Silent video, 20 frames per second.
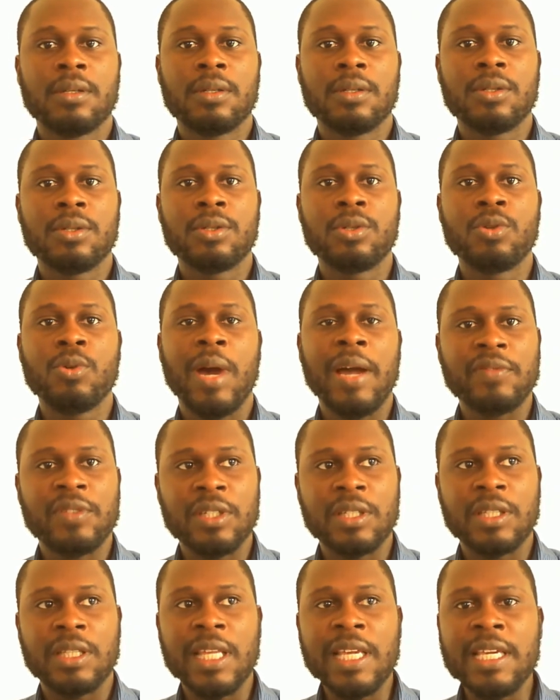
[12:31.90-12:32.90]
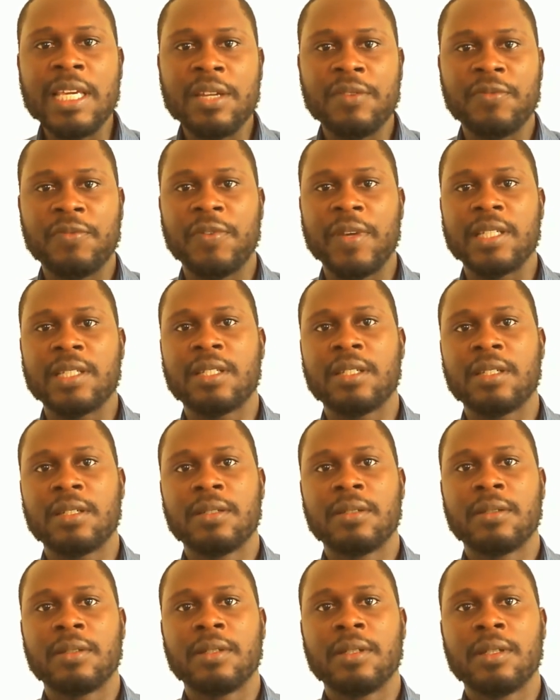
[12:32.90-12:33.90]
You have to think it first.
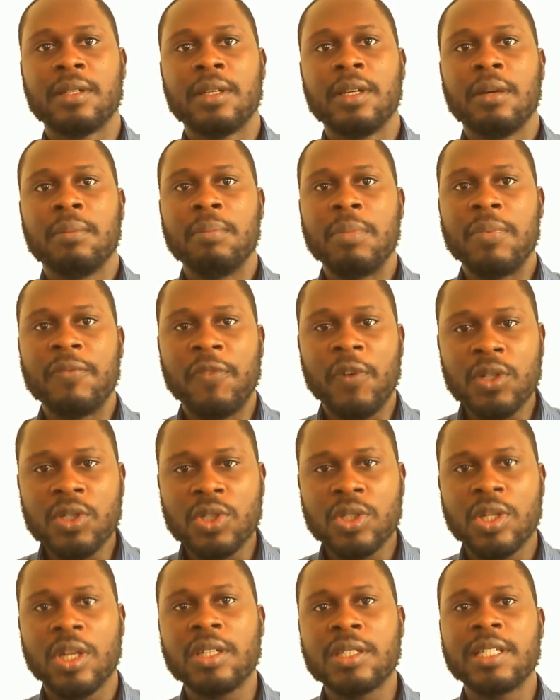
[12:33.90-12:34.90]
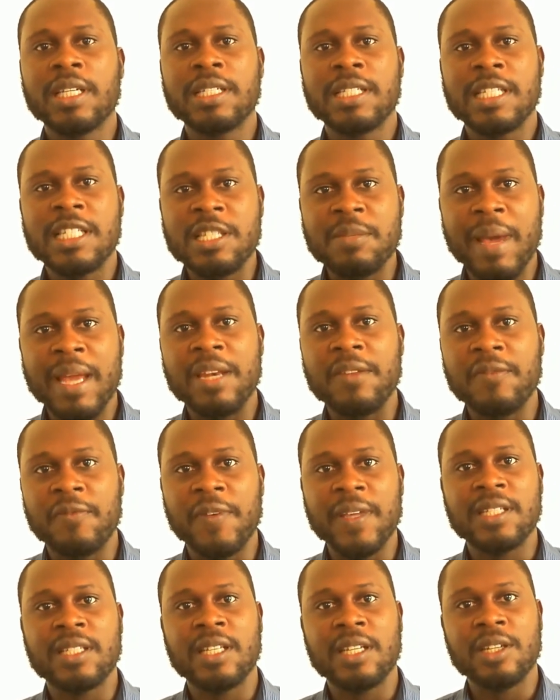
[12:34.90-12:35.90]
Before success is
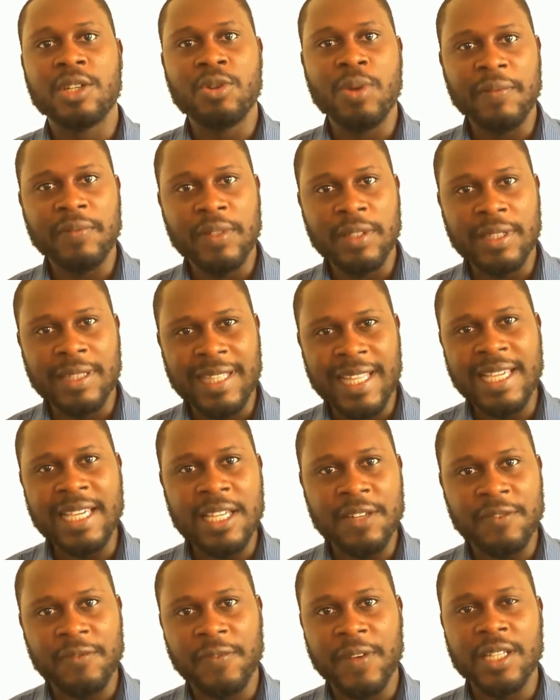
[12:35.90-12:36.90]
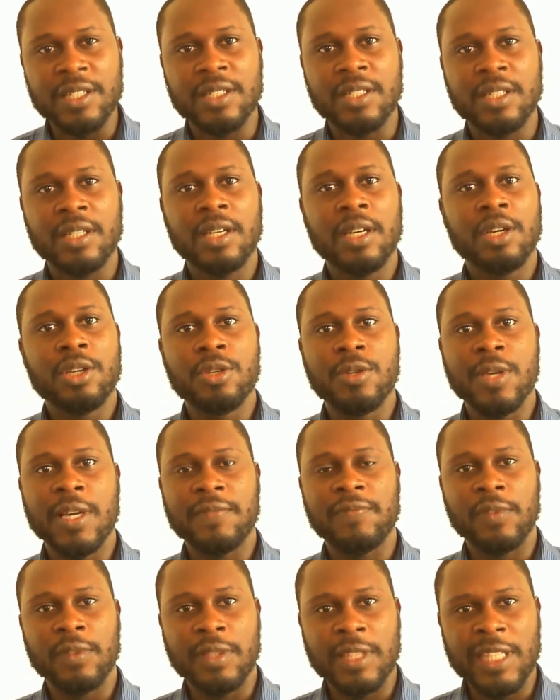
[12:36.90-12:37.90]
manifested, you have to think it first. You
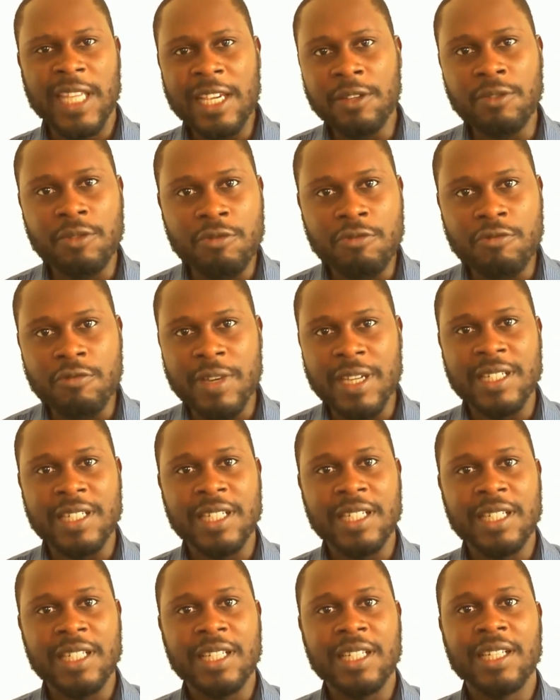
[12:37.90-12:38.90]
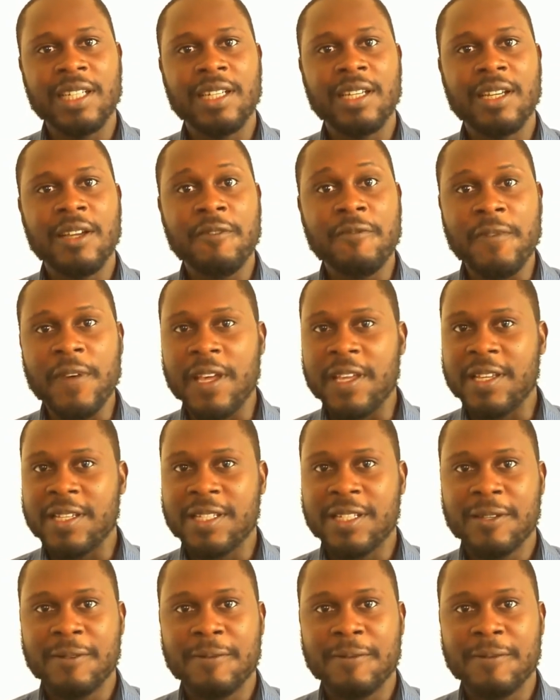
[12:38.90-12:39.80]
have to think through it first.